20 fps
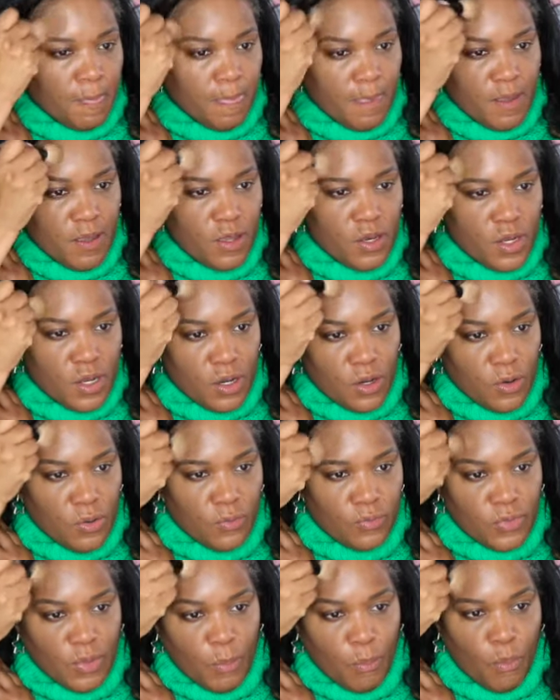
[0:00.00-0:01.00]
You
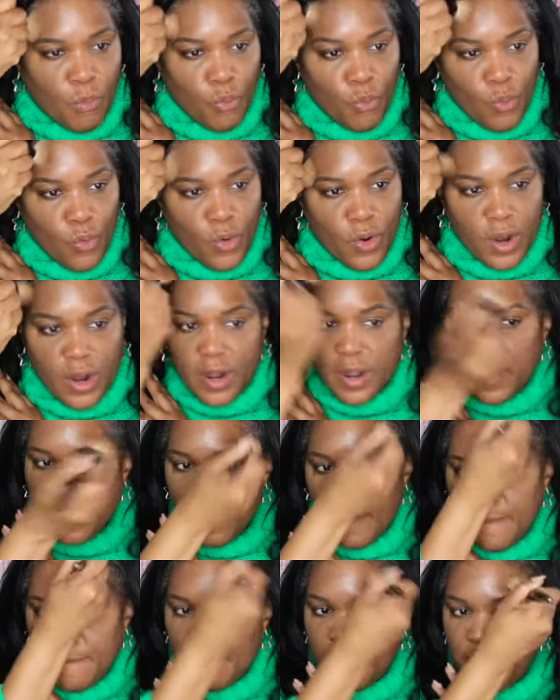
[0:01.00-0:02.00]
know, the more
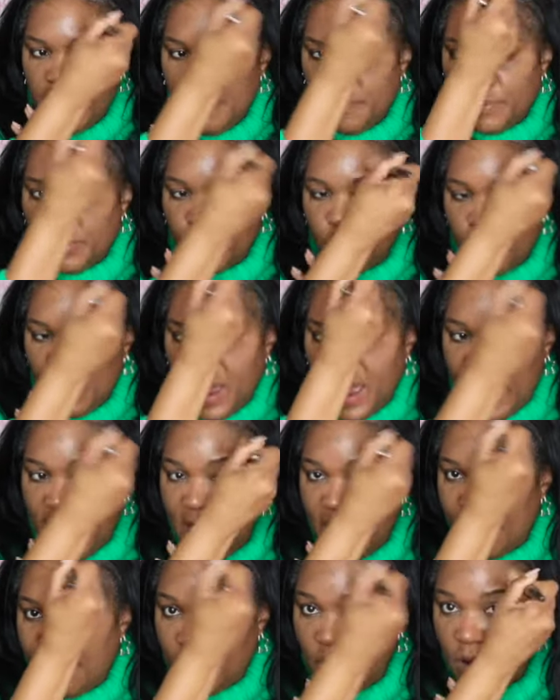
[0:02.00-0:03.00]
people you
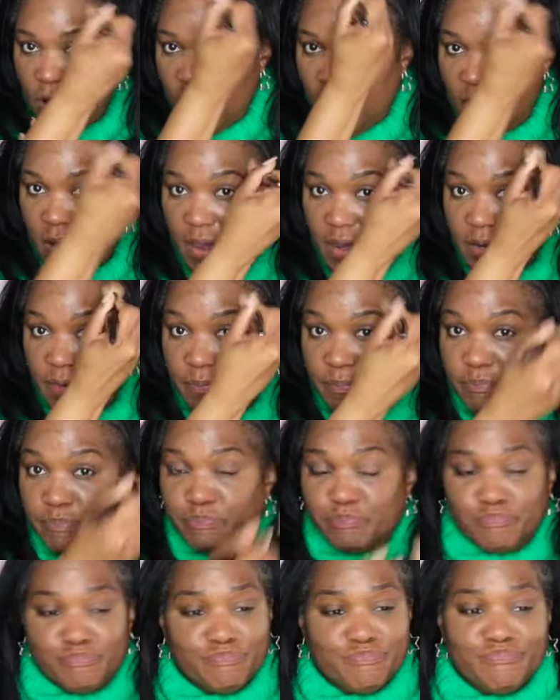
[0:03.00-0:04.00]
have on
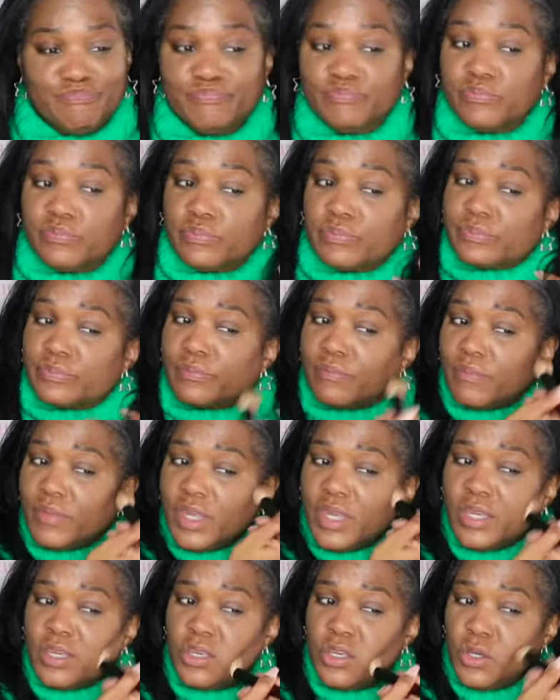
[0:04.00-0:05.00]

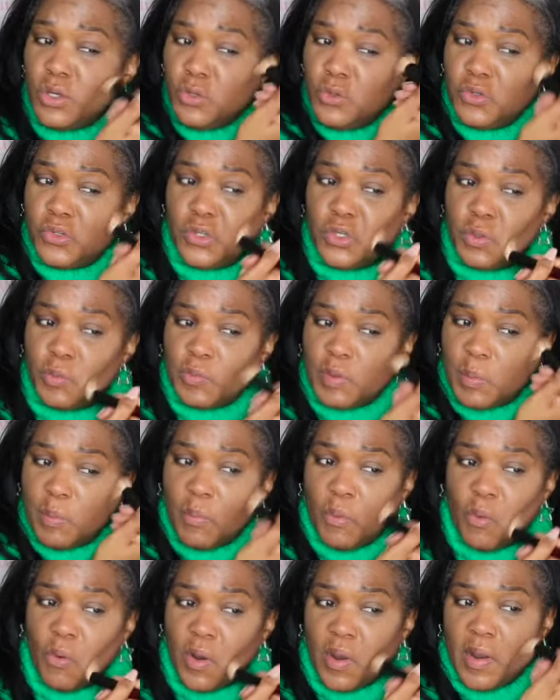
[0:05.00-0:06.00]
YouTube, the
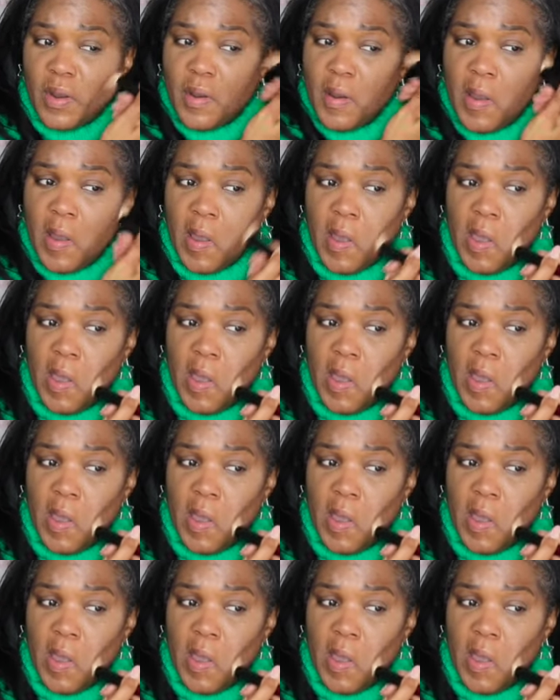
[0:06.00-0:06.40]
more